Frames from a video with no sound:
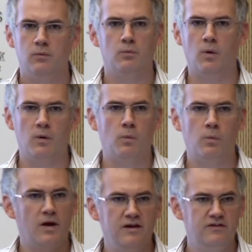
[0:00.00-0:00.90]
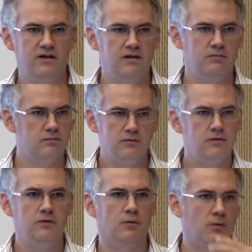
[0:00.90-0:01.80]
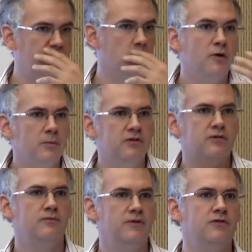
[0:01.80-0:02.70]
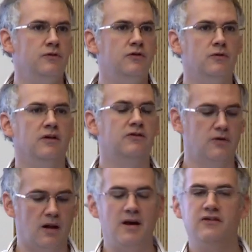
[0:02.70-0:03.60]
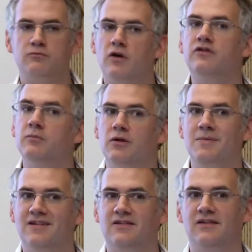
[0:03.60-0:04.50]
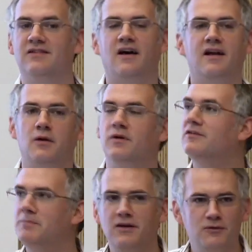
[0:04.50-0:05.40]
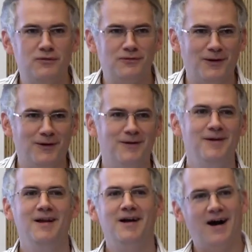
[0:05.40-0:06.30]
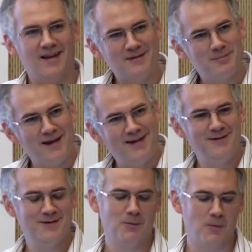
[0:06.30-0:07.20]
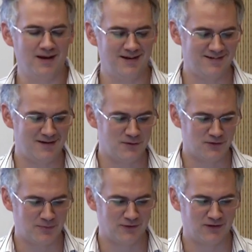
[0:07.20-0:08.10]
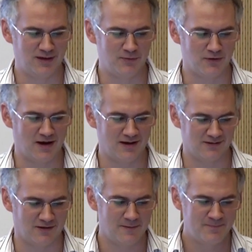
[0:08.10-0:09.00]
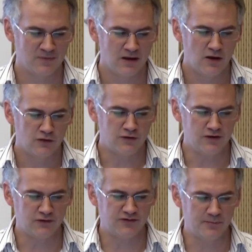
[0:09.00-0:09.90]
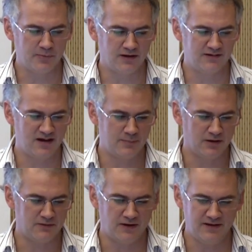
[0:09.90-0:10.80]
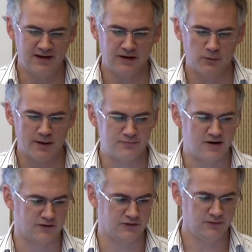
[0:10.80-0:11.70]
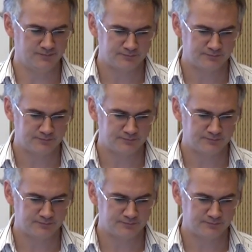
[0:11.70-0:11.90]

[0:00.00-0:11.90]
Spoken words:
what is the purpose of this you're doing. So I might run some commands on the side. I don't expect you to follow. I'll explain what it is that you're supposed to keep your eyes on. So here's a simple example. If I take a web browser,